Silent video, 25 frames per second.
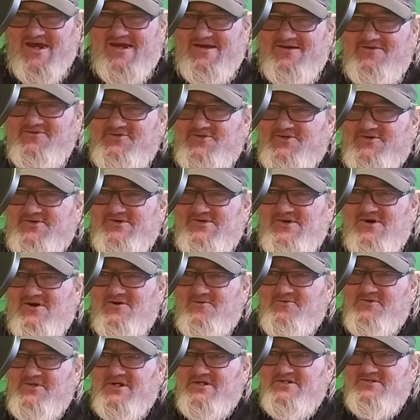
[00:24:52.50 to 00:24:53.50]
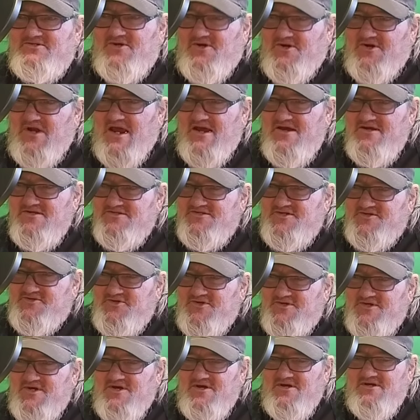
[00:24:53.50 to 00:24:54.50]
answers are when I start asking
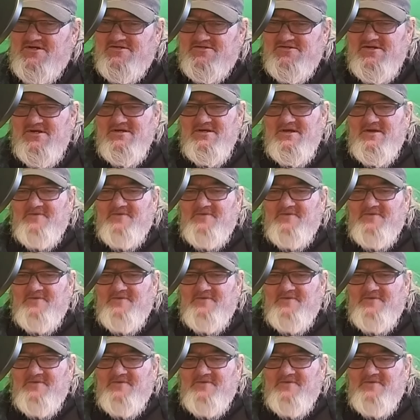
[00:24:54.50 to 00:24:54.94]
you guys.